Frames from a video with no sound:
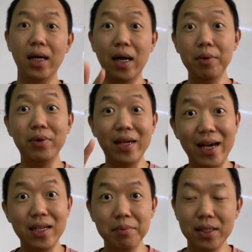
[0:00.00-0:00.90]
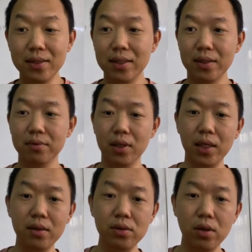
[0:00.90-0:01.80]
I mean, we can animate stuff.
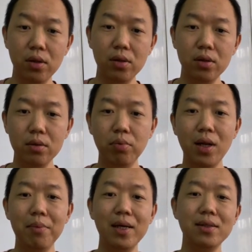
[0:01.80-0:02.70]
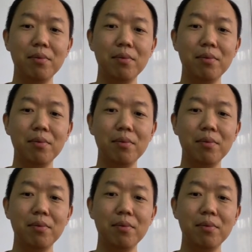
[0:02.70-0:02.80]
Okay, so polar bears are